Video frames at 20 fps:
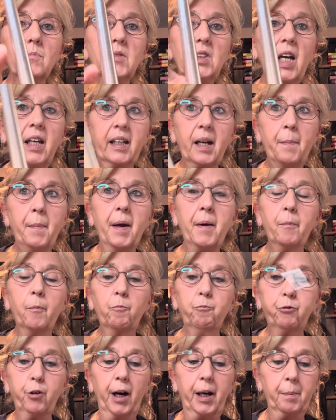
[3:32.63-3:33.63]
I got my
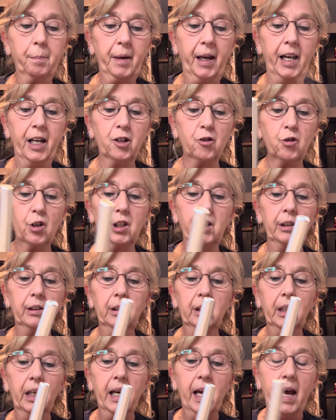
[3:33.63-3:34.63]
ring
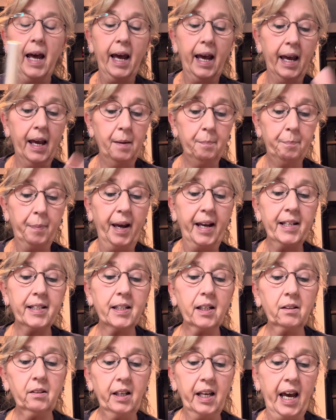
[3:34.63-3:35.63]
mandrel. And
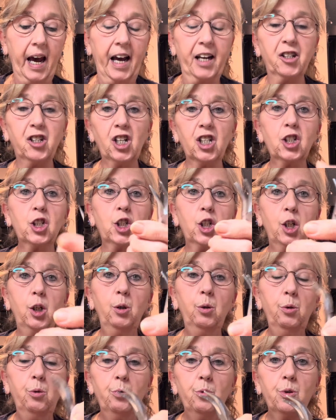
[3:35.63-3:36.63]
basically I just
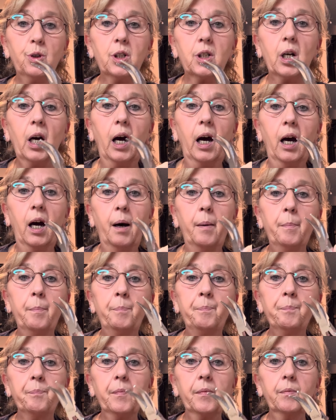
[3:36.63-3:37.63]
used, I
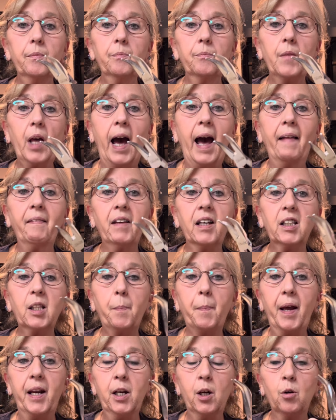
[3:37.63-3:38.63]
like the
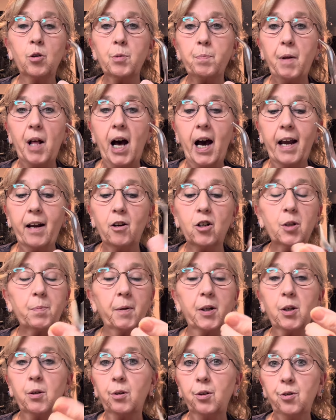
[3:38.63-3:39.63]
bent nose pliers,
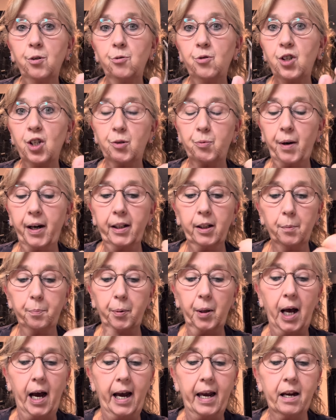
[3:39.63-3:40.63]
but you can use just regular
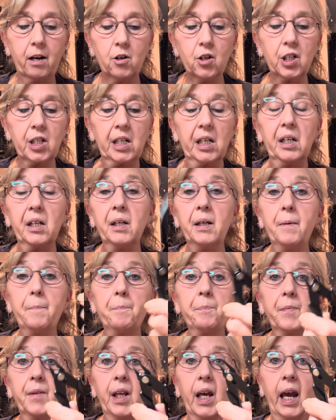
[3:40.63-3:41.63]
pliers.
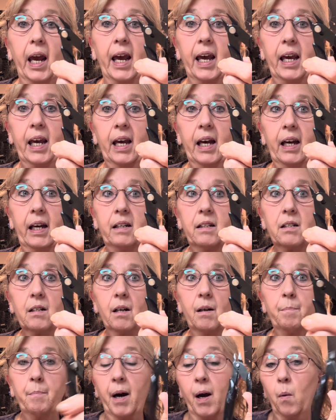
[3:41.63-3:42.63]
And
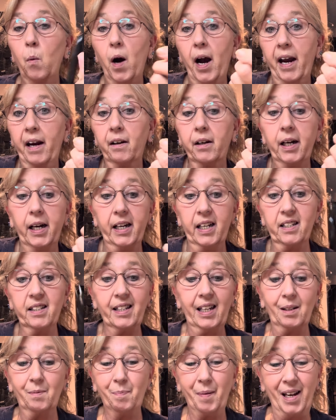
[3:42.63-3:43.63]
my wire cutters.
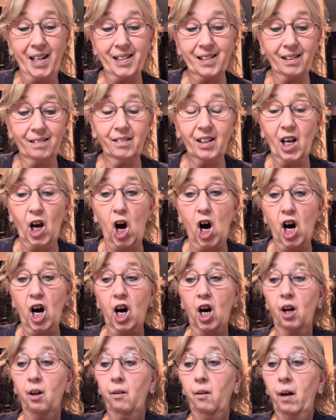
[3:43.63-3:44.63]
That's basically
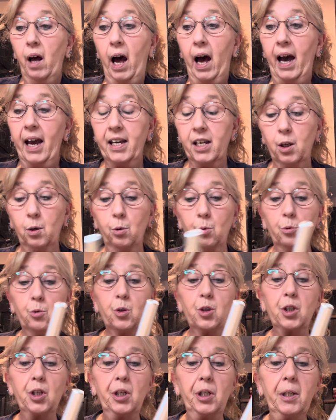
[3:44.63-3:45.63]
all I used.